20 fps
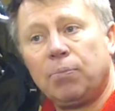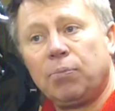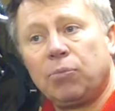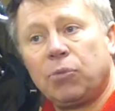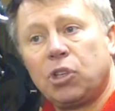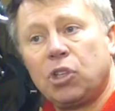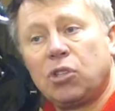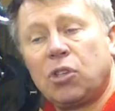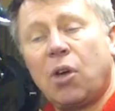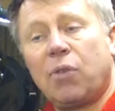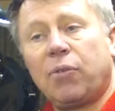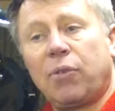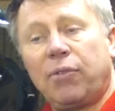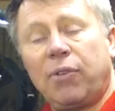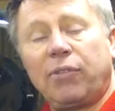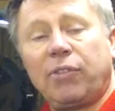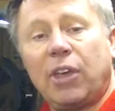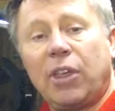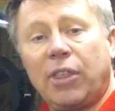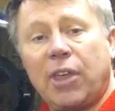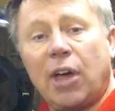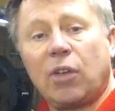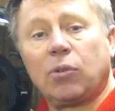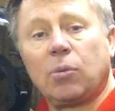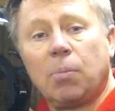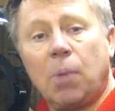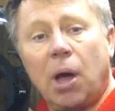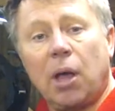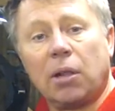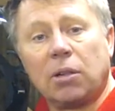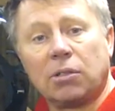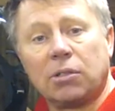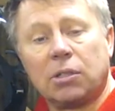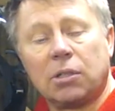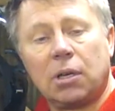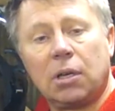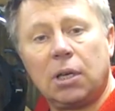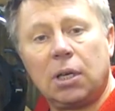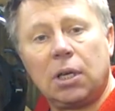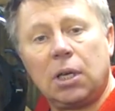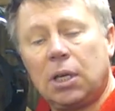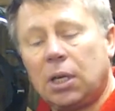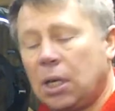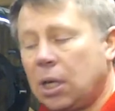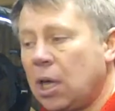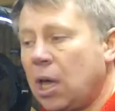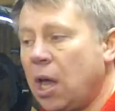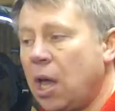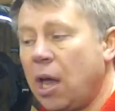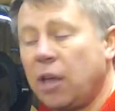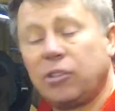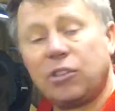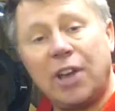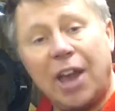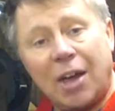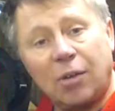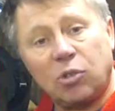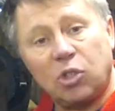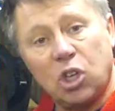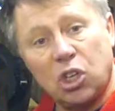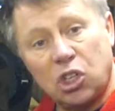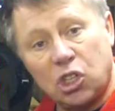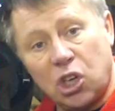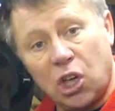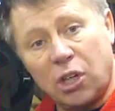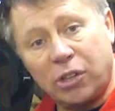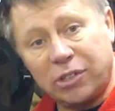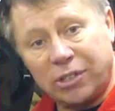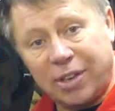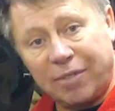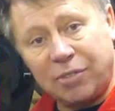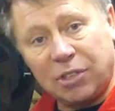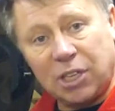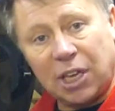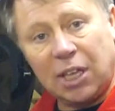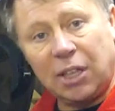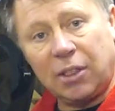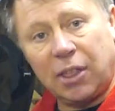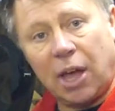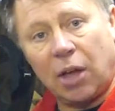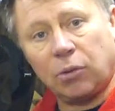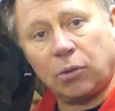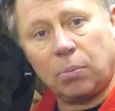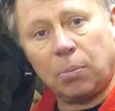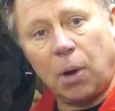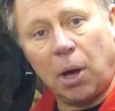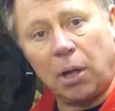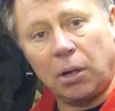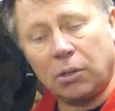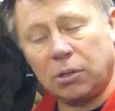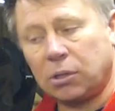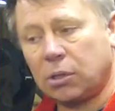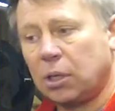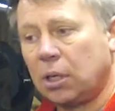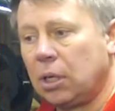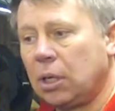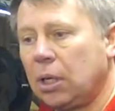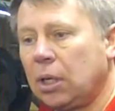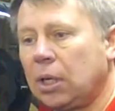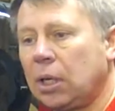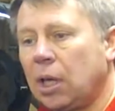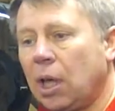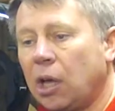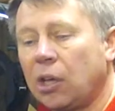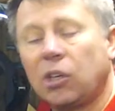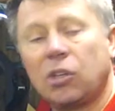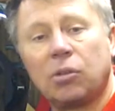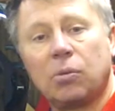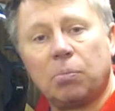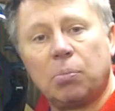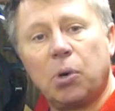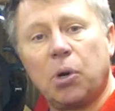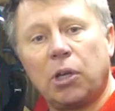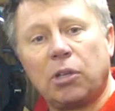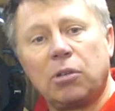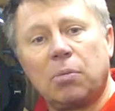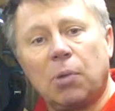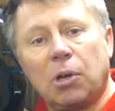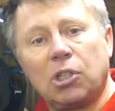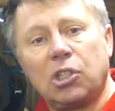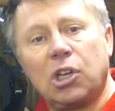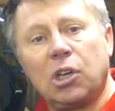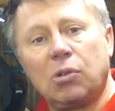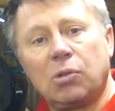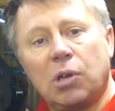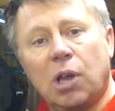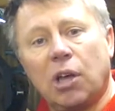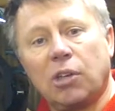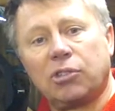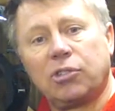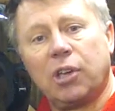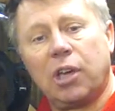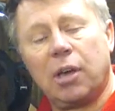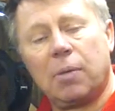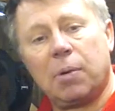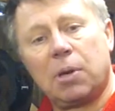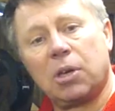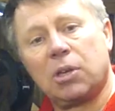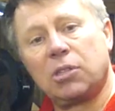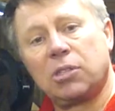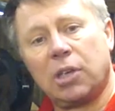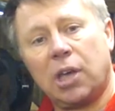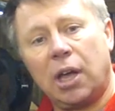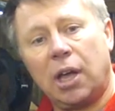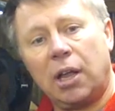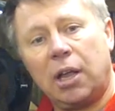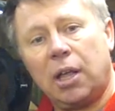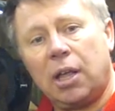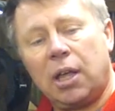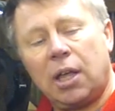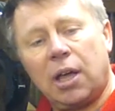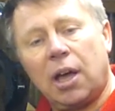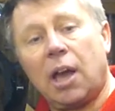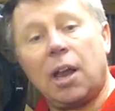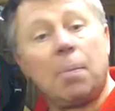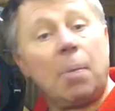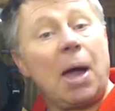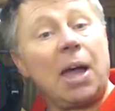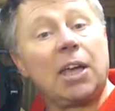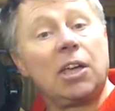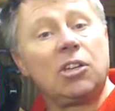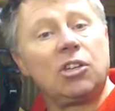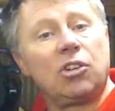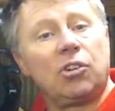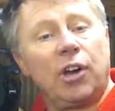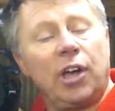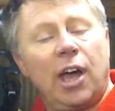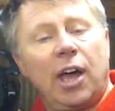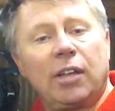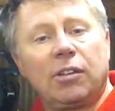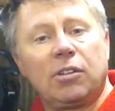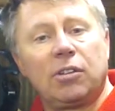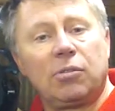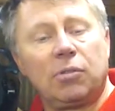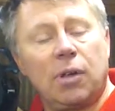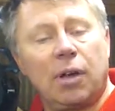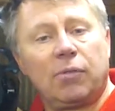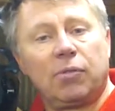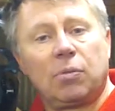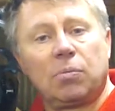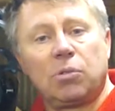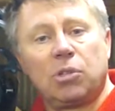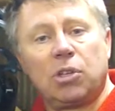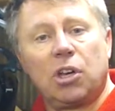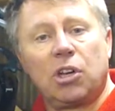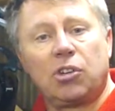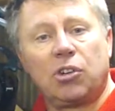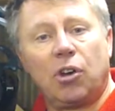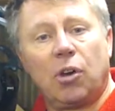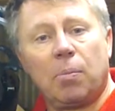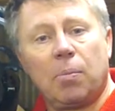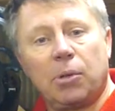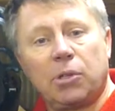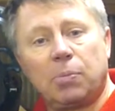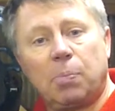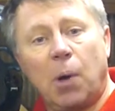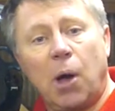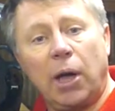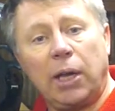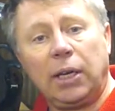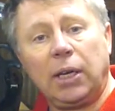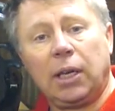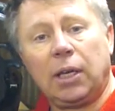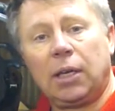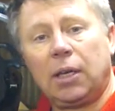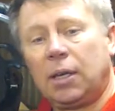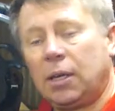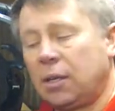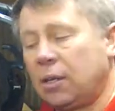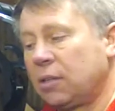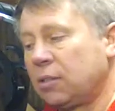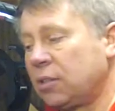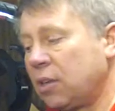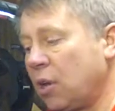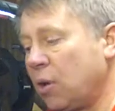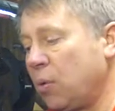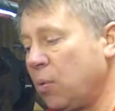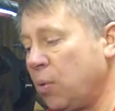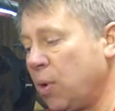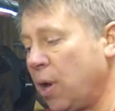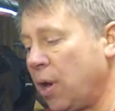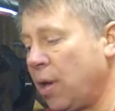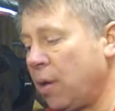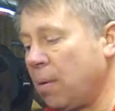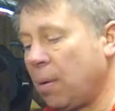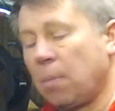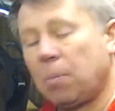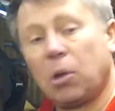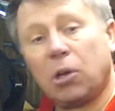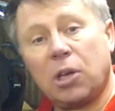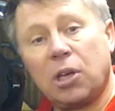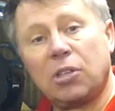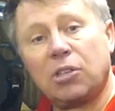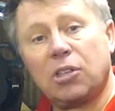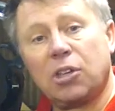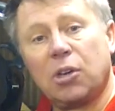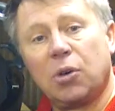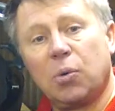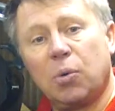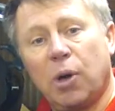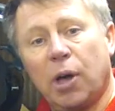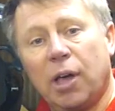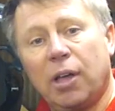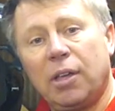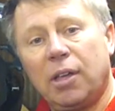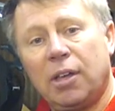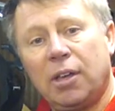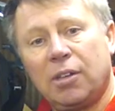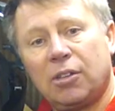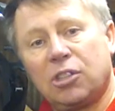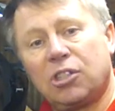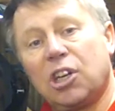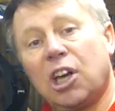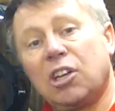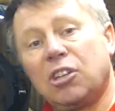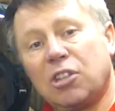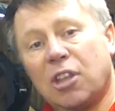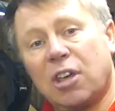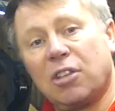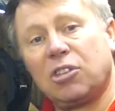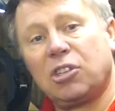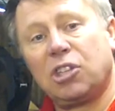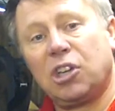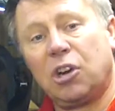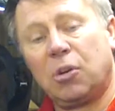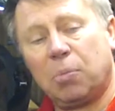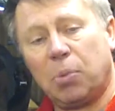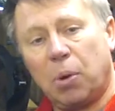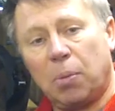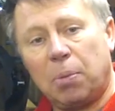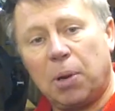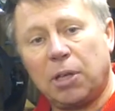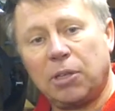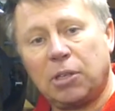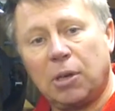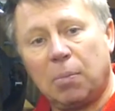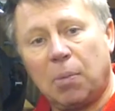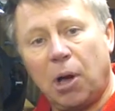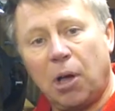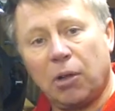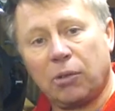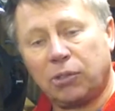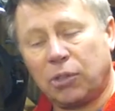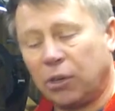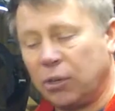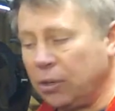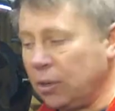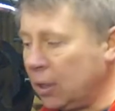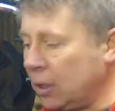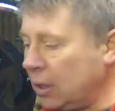just over 15,000 miles. It's now just turned 17,000 miles. I couldn't put it to much use last year because I had a back injury. I had to have some surgery on my spine, so I'm looking to change that this year and put plenty of miles on.